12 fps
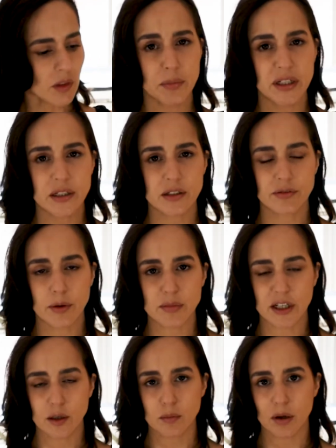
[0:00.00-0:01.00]
Because if I'm
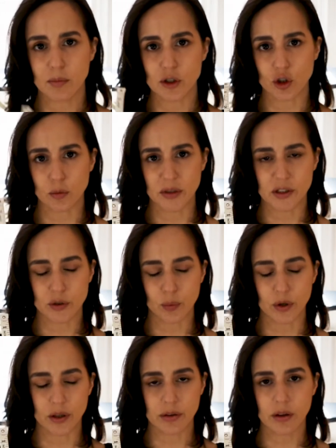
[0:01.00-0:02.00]
taking my measurements
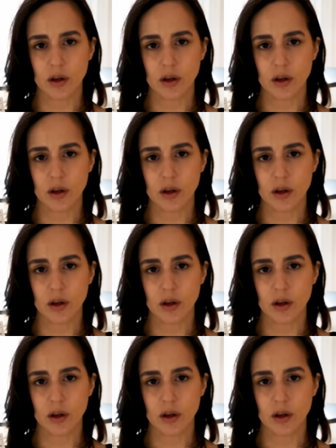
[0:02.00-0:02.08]
with